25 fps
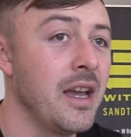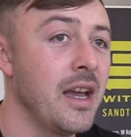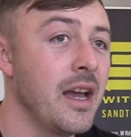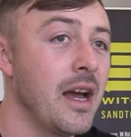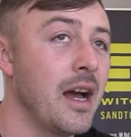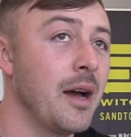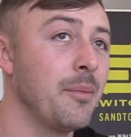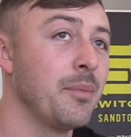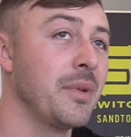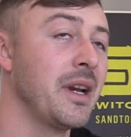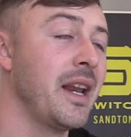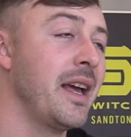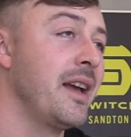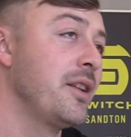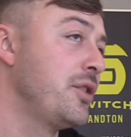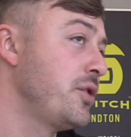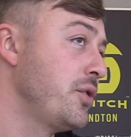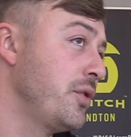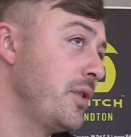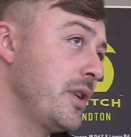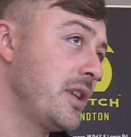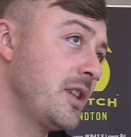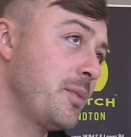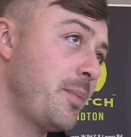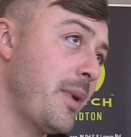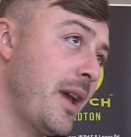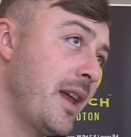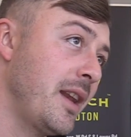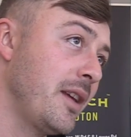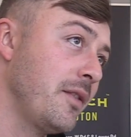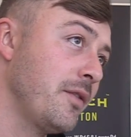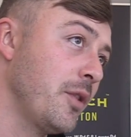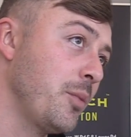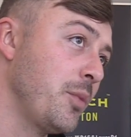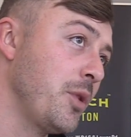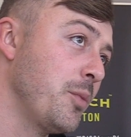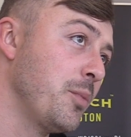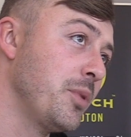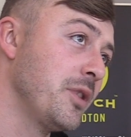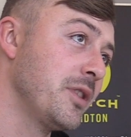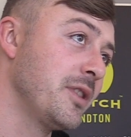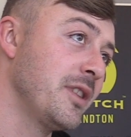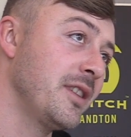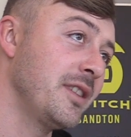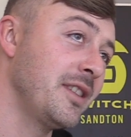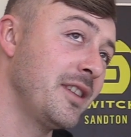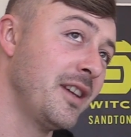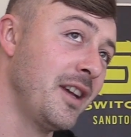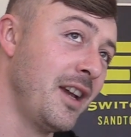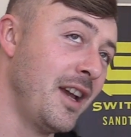I'm glad you're expanding from your
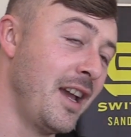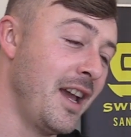business,